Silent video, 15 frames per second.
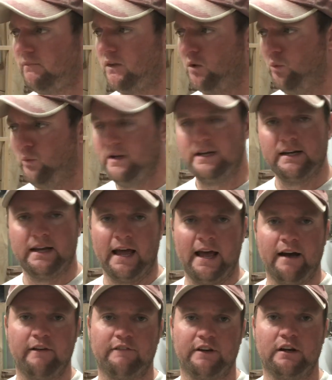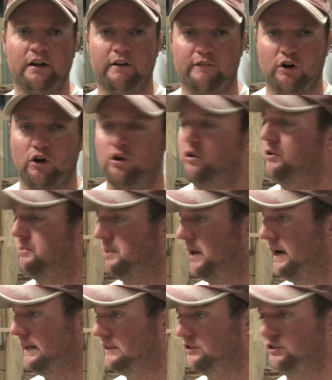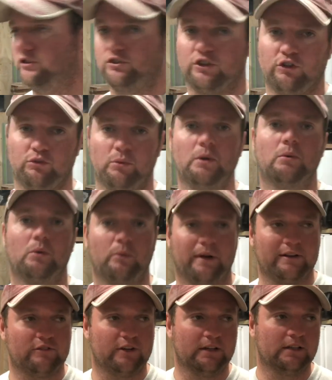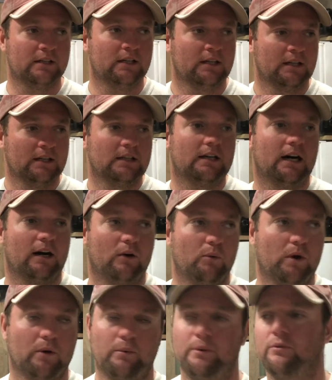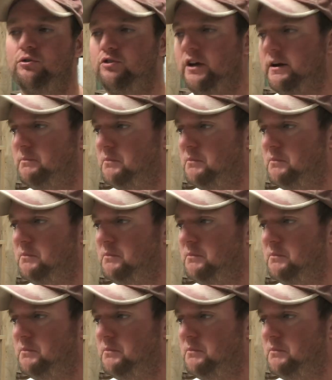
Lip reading: We didn't have any of our own appliances because we were renting where we were staying